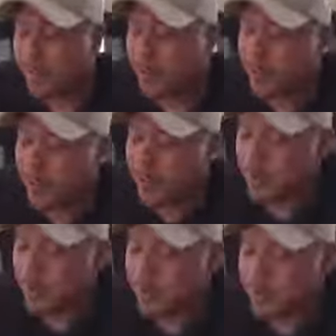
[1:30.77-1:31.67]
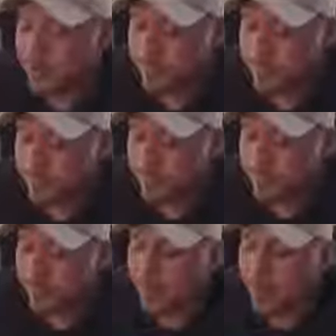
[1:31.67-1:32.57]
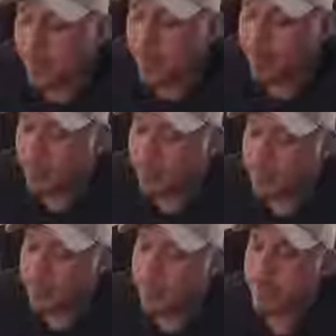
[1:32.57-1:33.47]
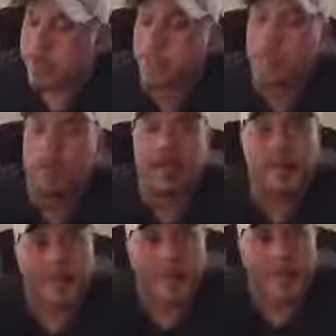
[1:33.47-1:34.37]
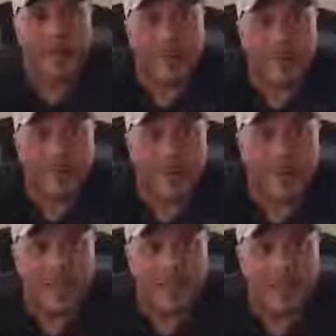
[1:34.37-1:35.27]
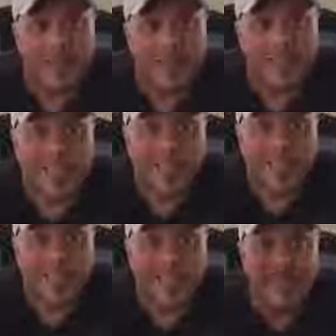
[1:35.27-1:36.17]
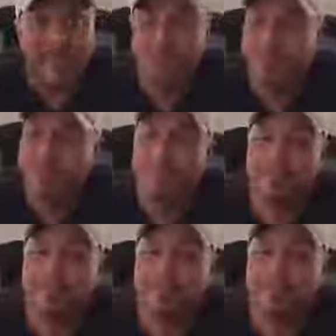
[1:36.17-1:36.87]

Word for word: And on another note, before I go, you ever checked out these seaweed things?